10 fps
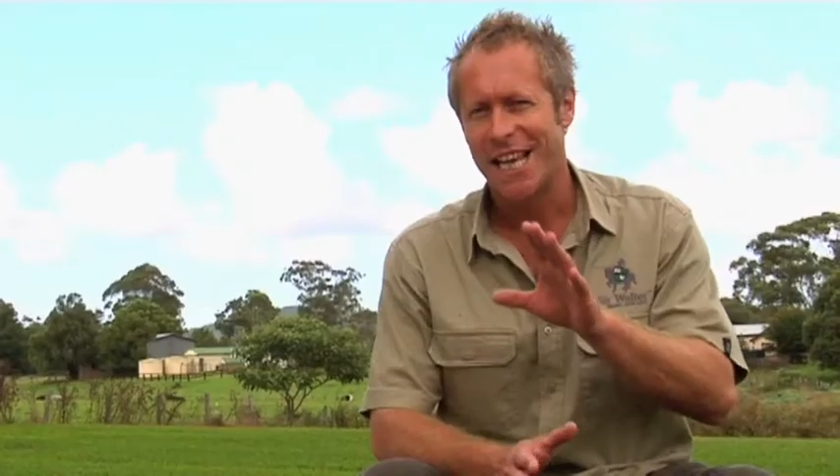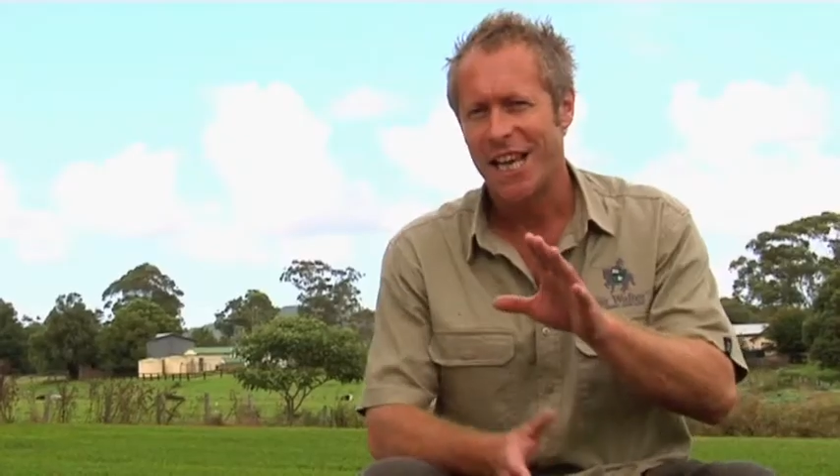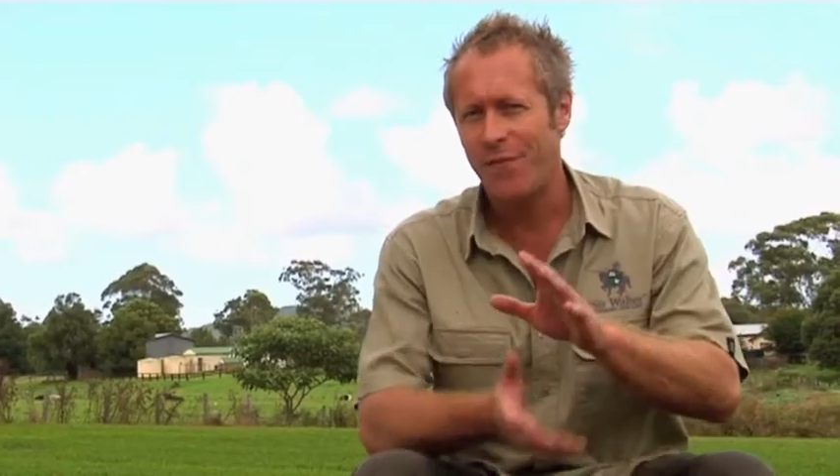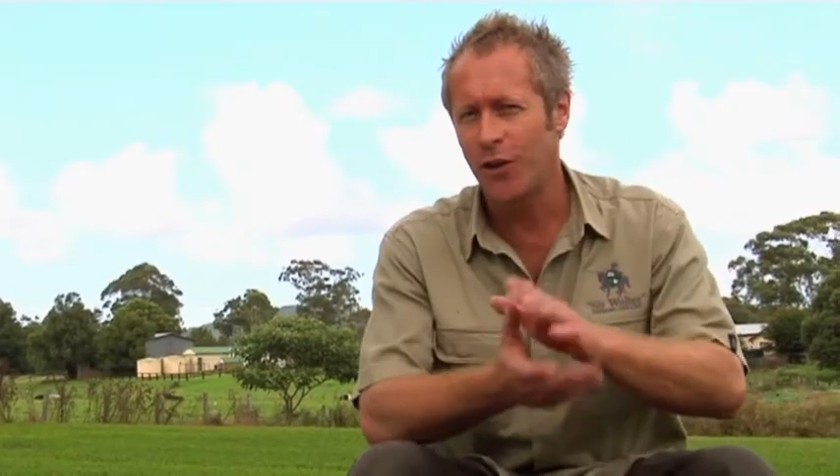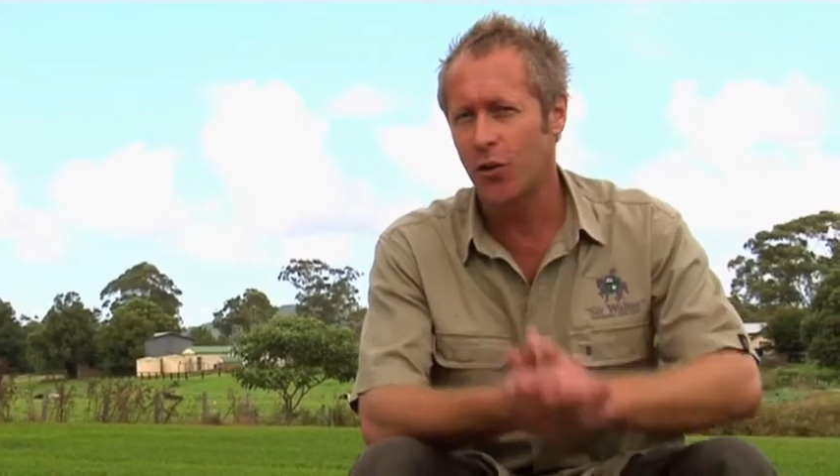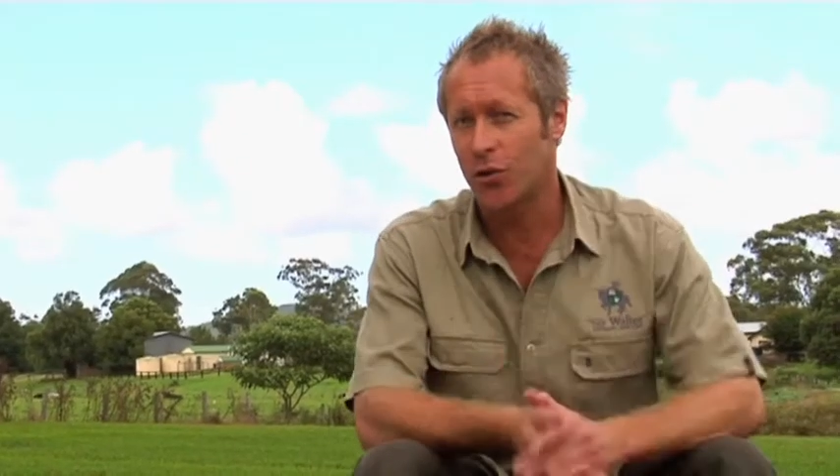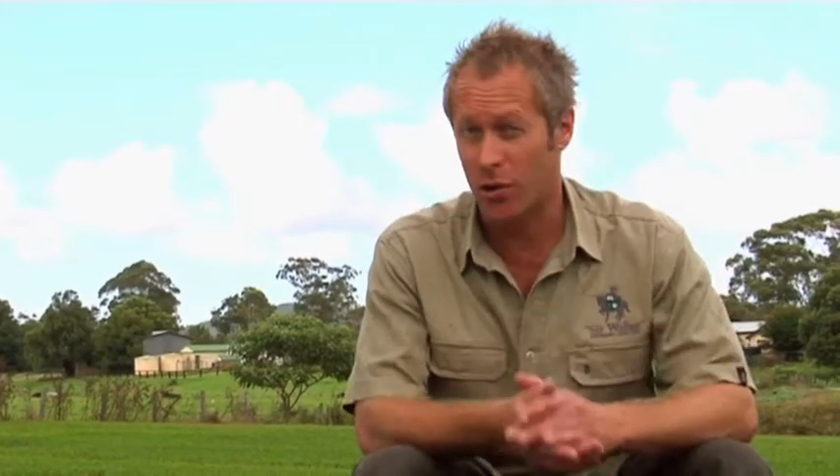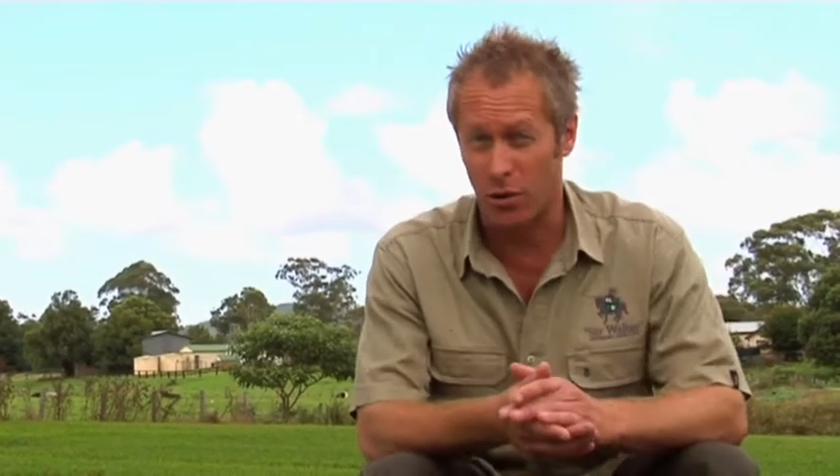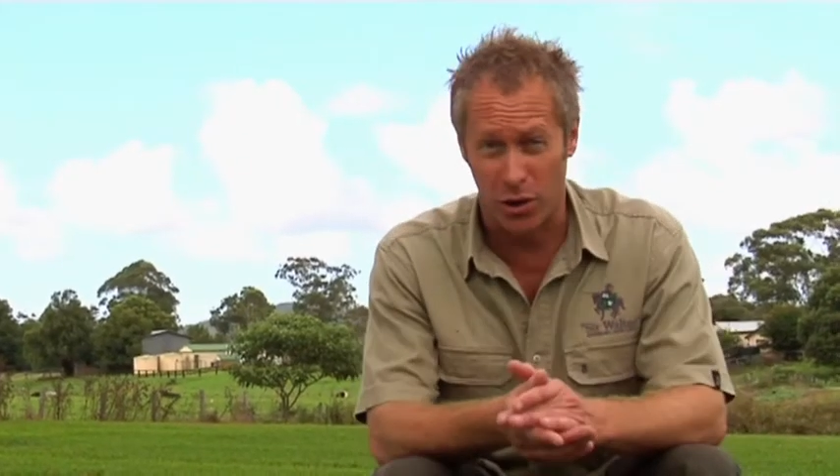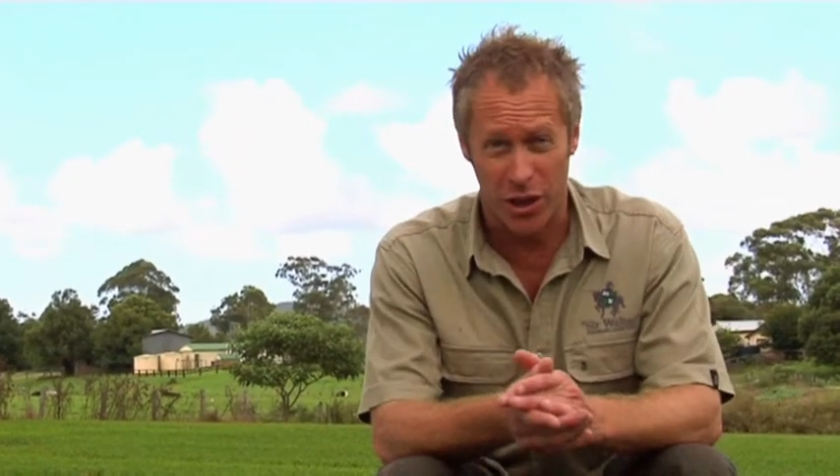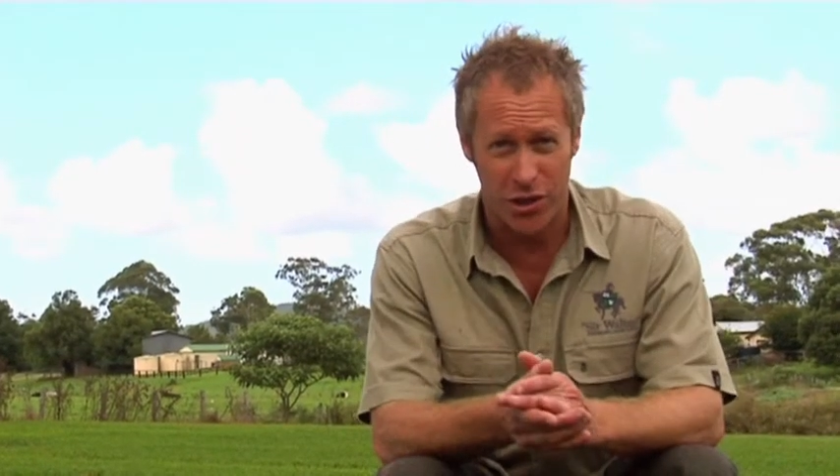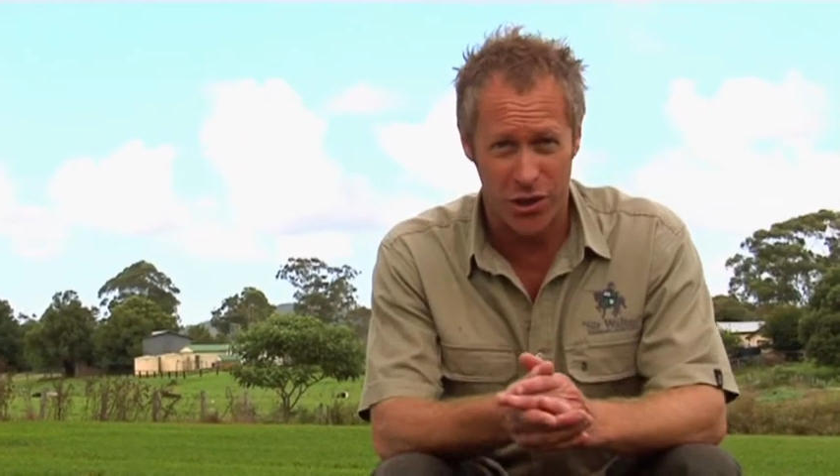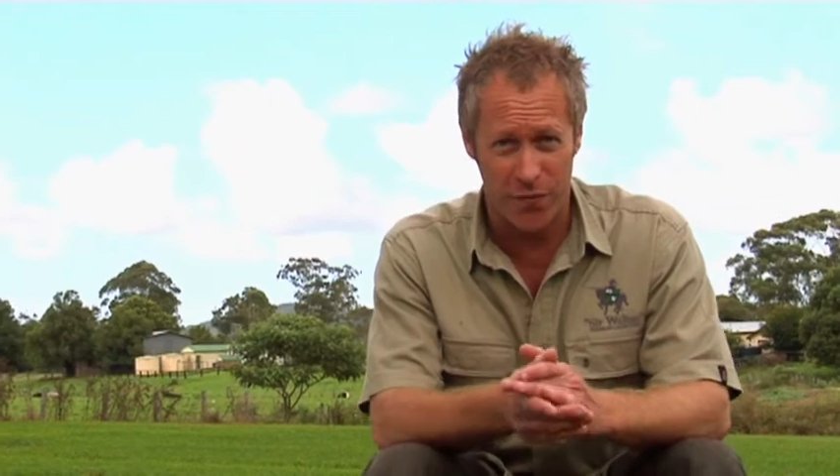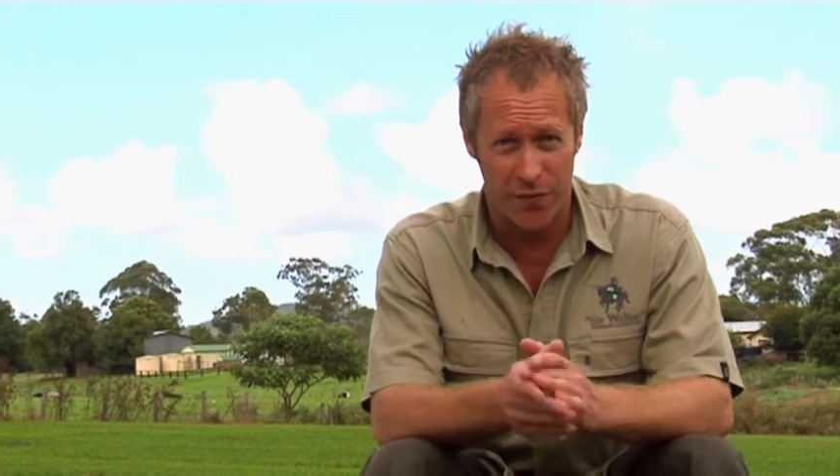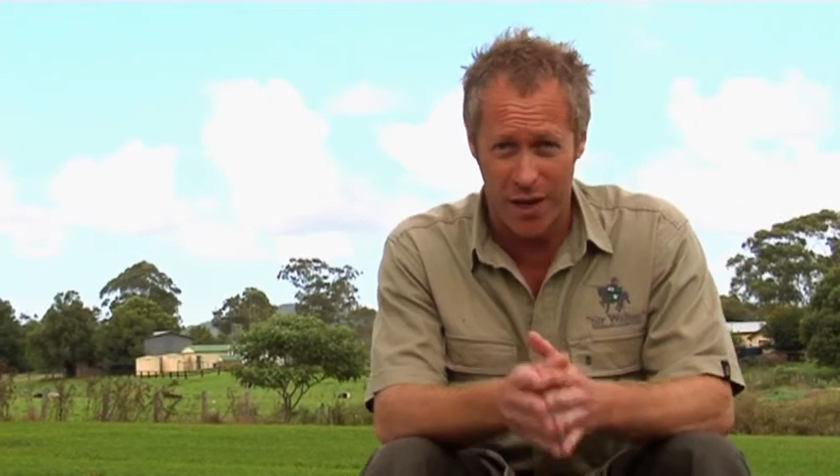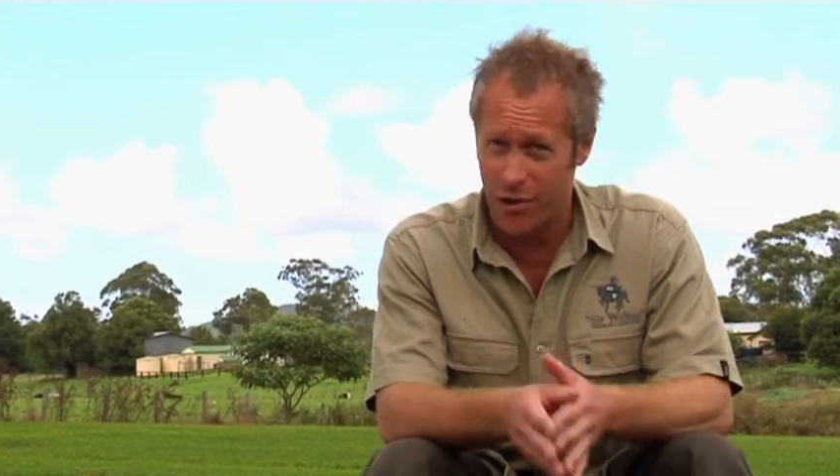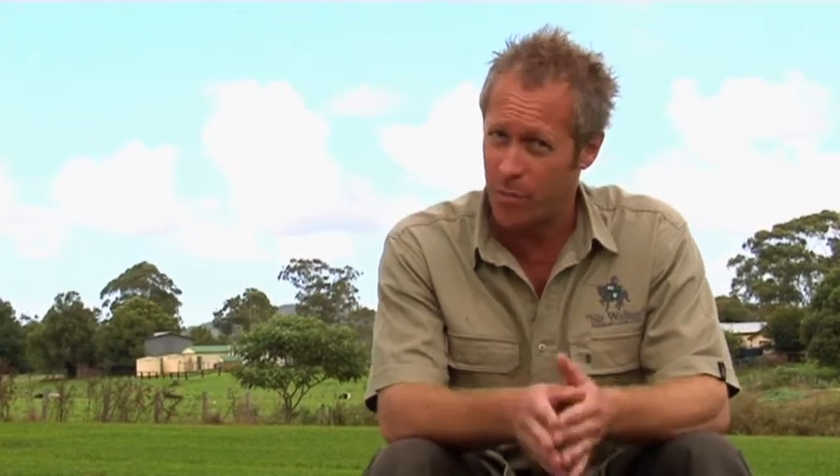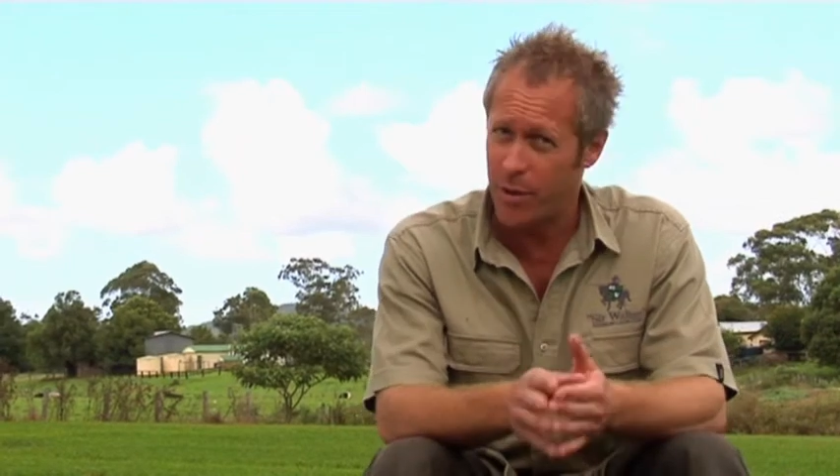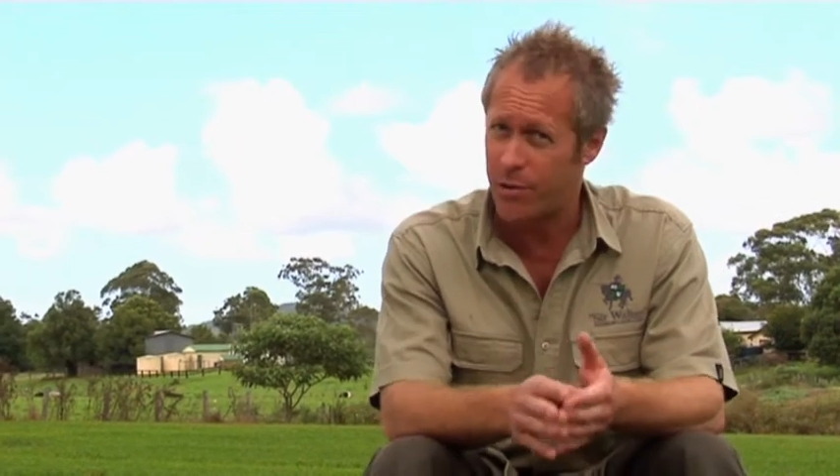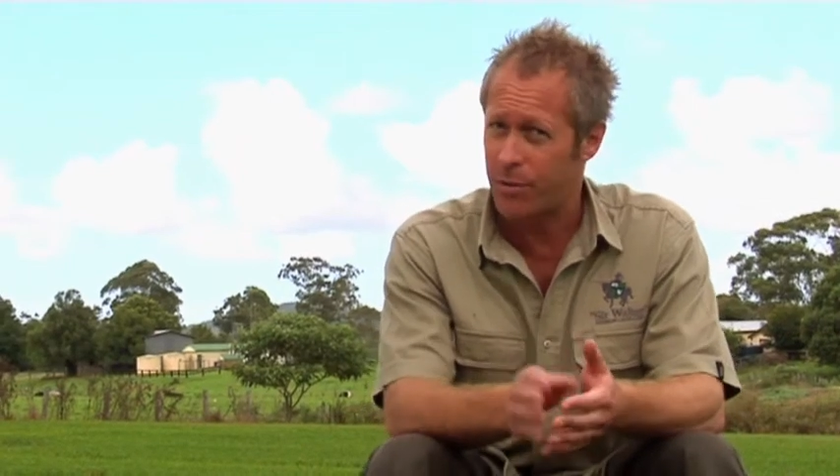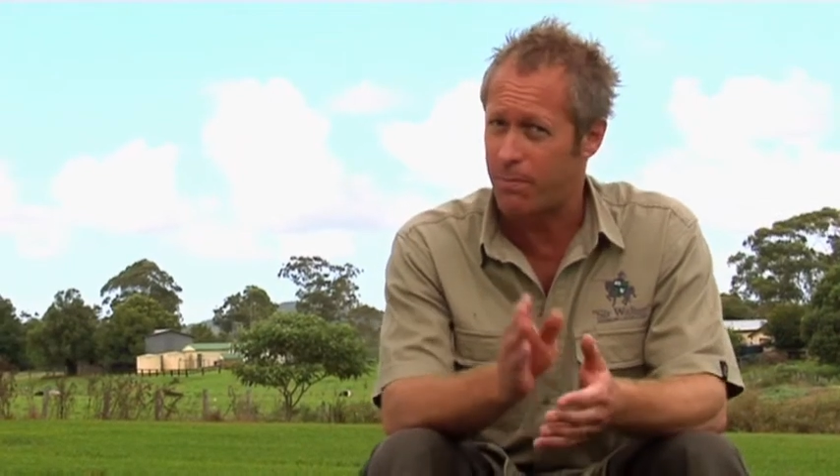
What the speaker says: If your lawn's not looking too flash in winter,